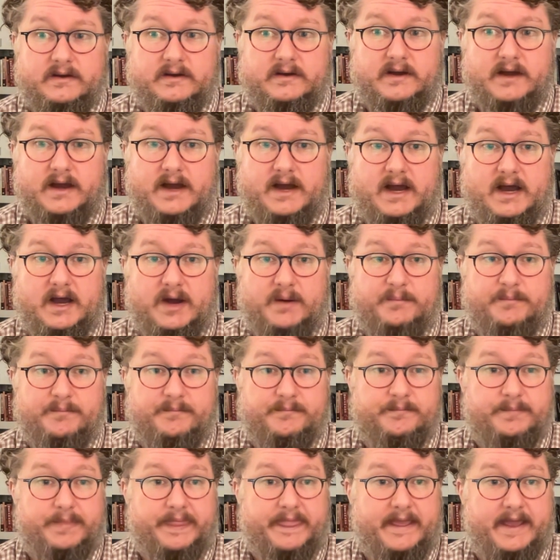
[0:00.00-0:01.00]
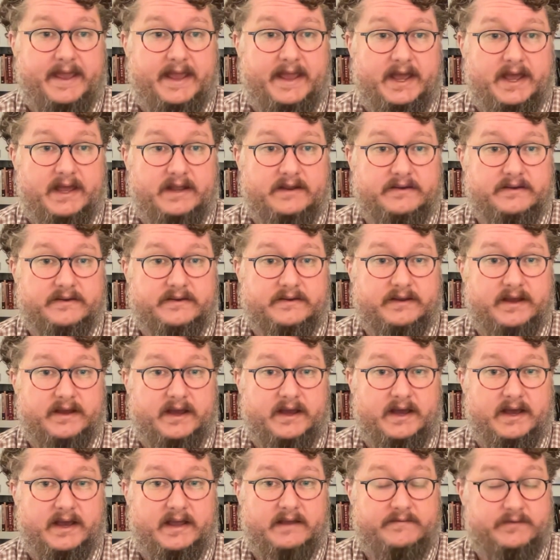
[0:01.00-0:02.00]
Um, and
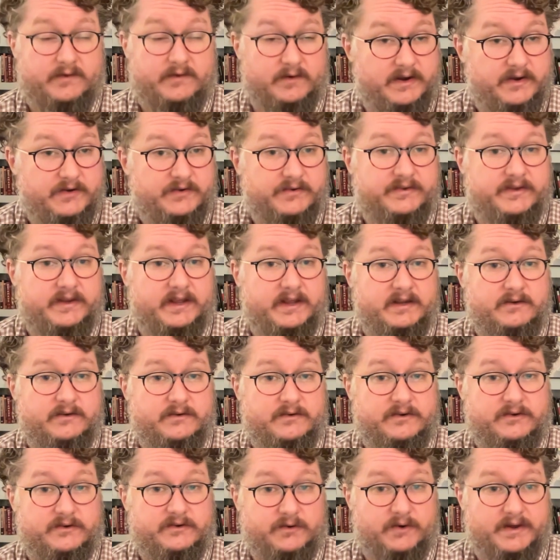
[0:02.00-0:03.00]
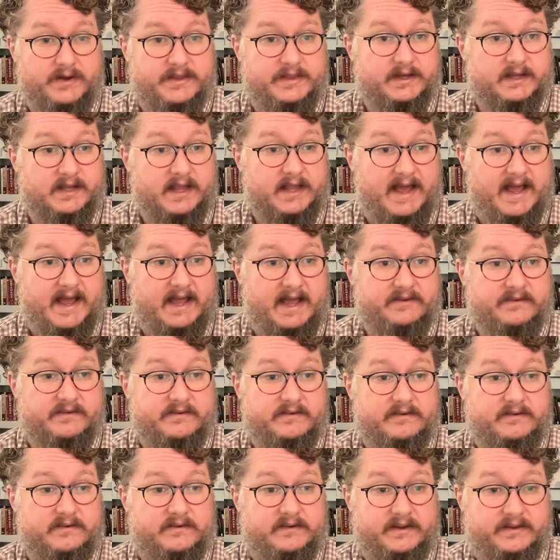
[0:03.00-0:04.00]
uh, if you're interested, you should join the
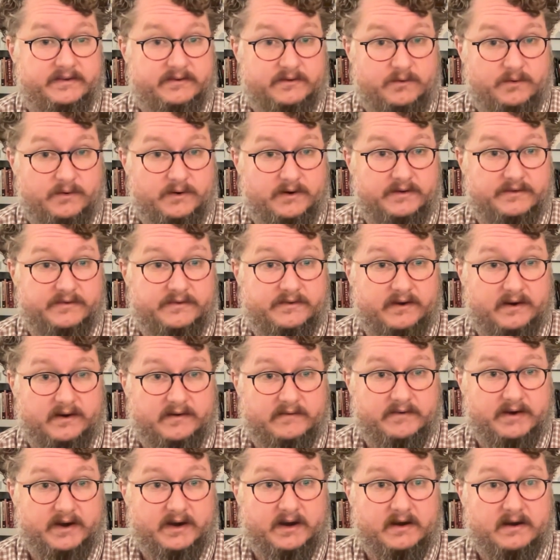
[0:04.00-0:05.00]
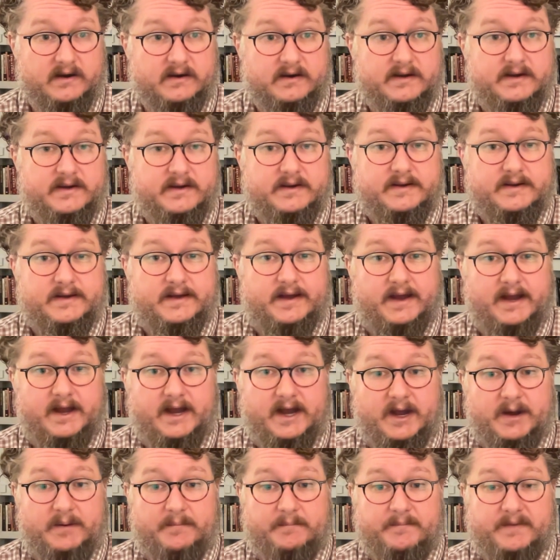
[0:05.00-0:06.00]
class Discord server.
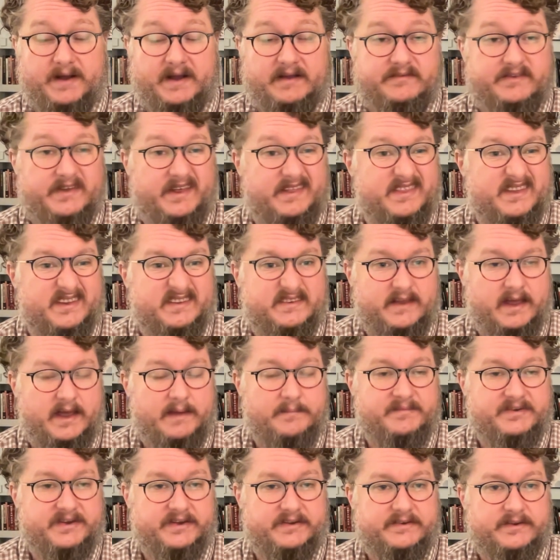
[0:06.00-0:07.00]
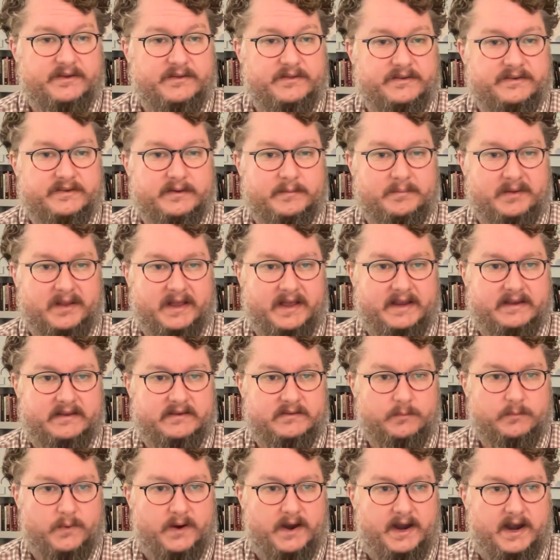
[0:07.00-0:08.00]
Um, I've set this up just so there's a
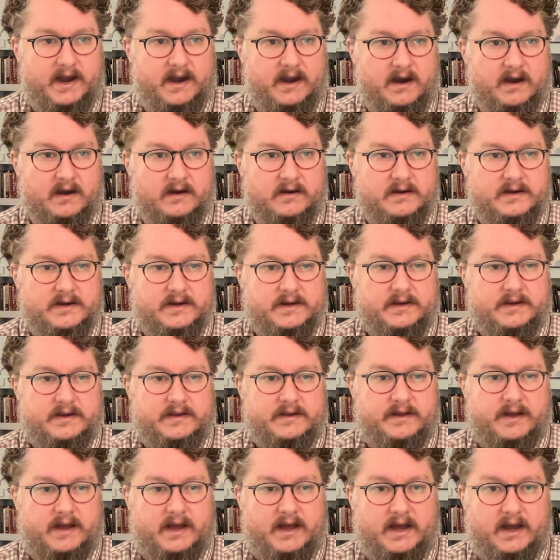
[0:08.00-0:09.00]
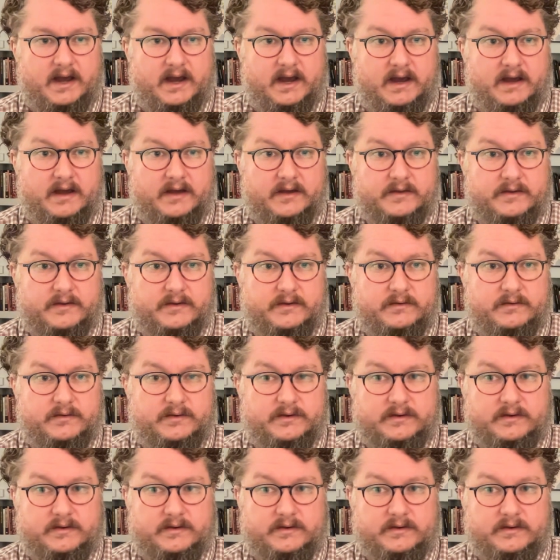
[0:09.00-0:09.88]
place where uh, you